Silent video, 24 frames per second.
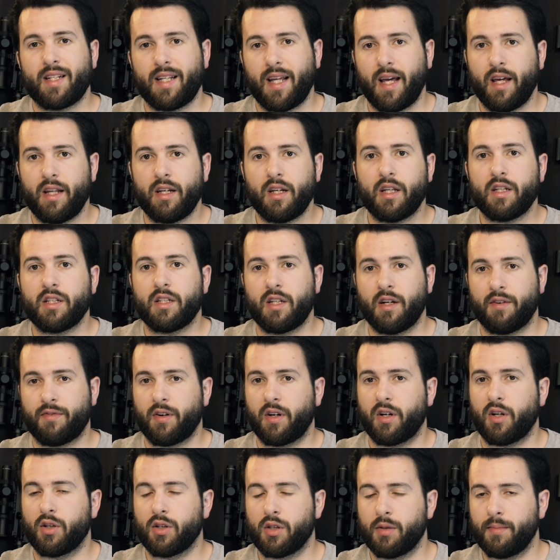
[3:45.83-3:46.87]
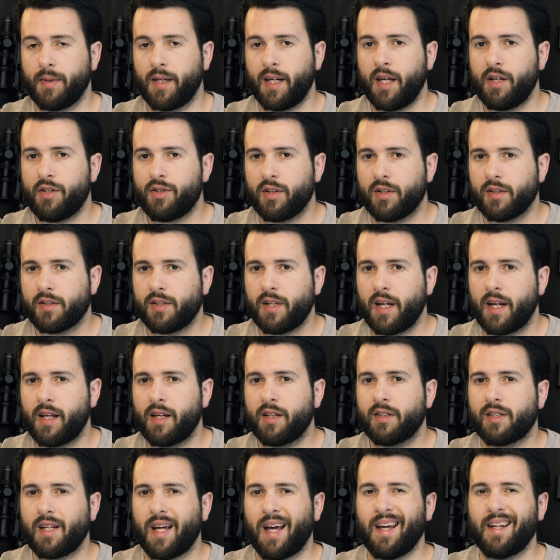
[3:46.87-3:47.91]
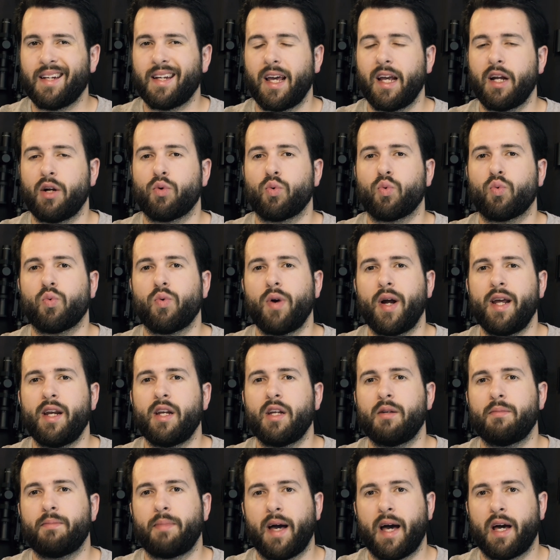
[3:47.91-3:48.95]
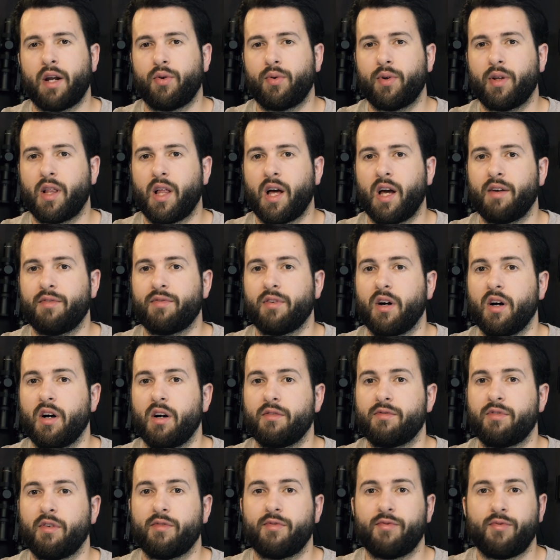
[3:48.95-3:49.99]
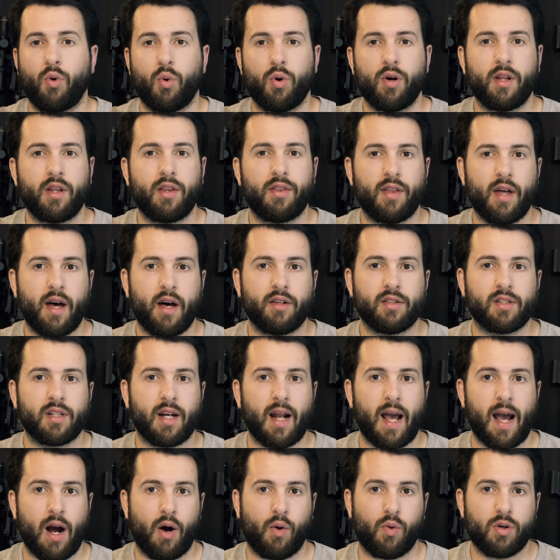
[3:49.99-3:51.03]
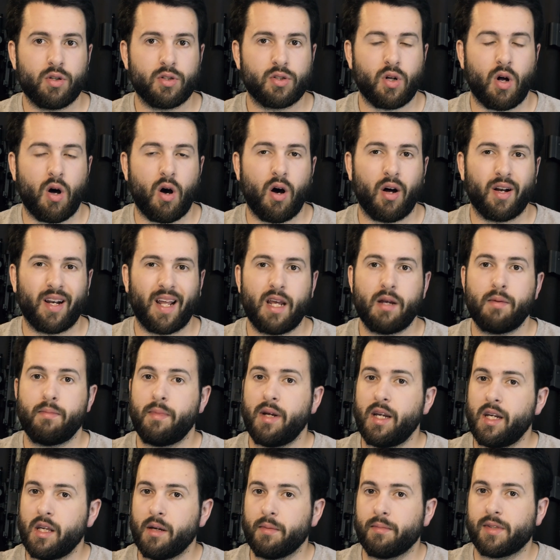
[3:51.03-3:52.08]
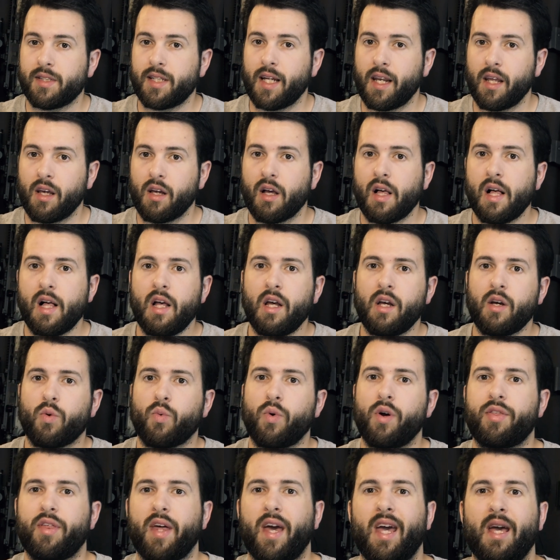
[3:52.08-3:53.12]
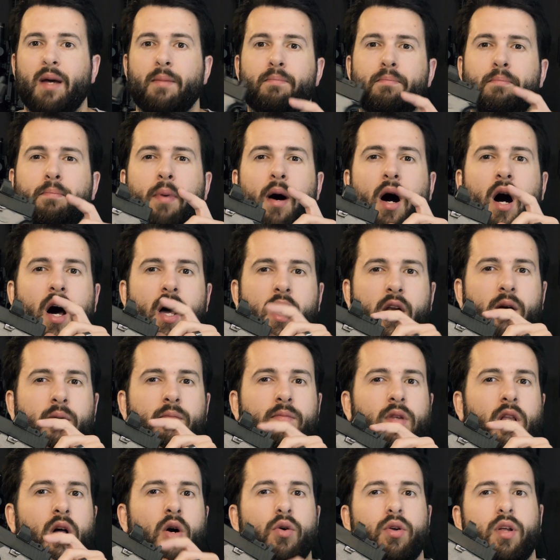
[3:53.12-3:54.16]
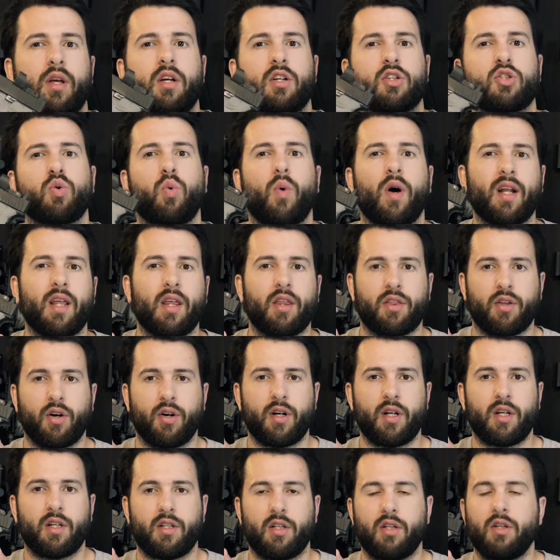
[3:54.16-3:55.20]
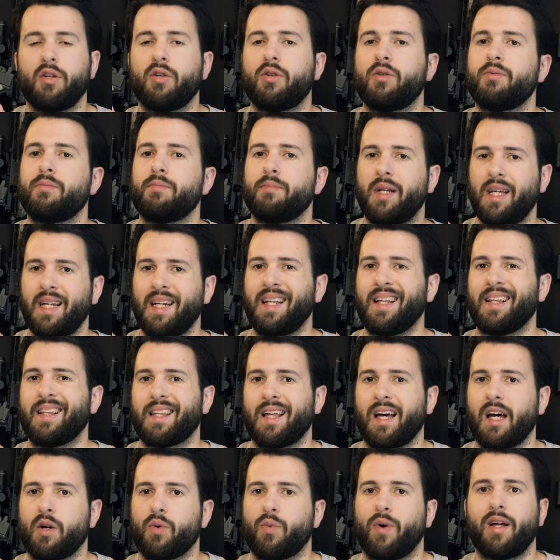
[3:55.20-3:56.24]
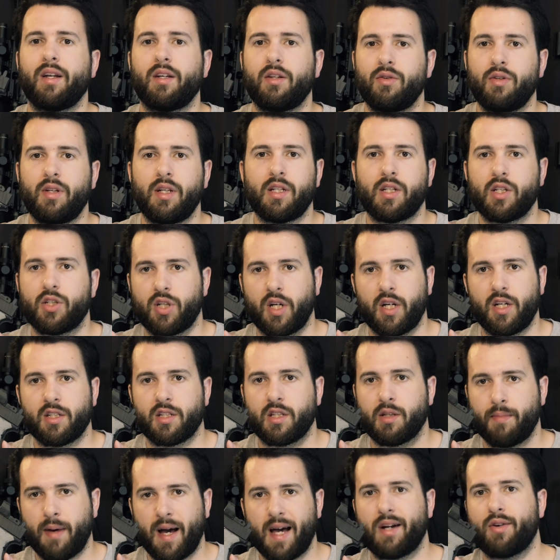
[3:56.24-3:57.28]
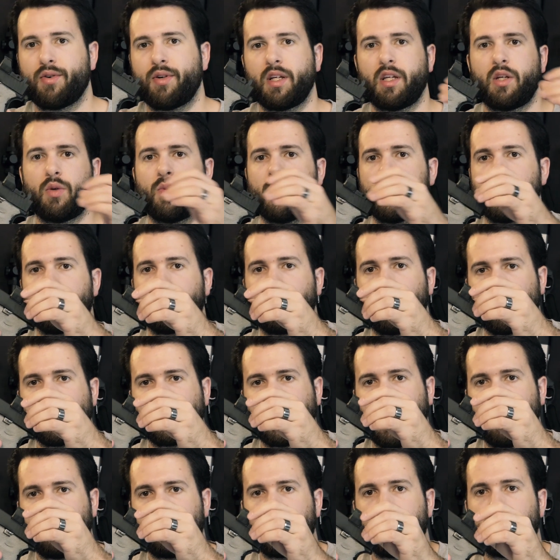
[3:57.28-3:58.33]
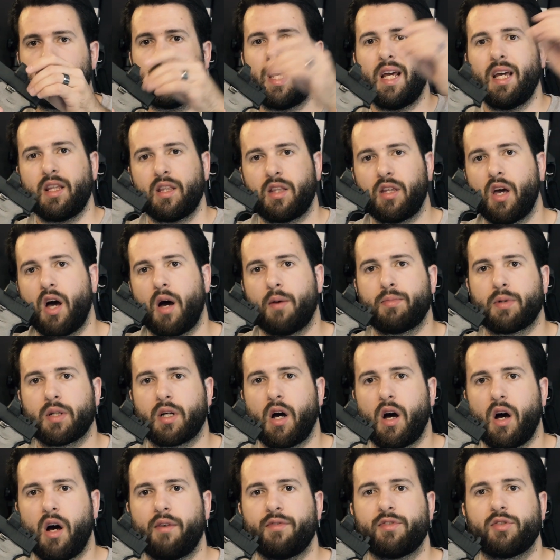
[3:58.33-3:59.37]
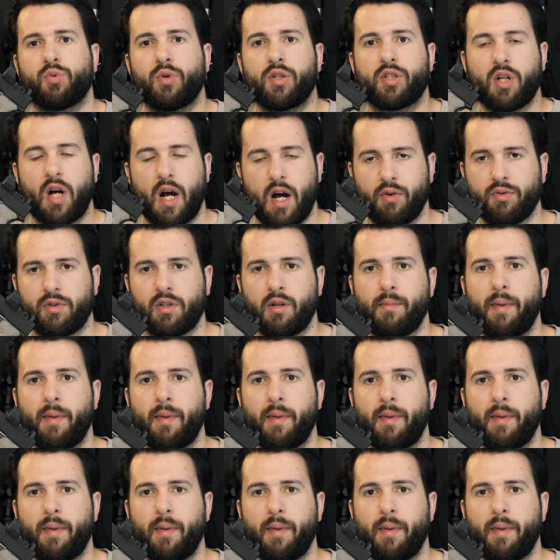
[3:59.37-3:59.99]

10 different illumination settings and a rated battery life of 40,000 hours on a medium setting, with a bottom loading 2032, meaning that when you need to change the battery, you will of course have to take the optic off, switch out the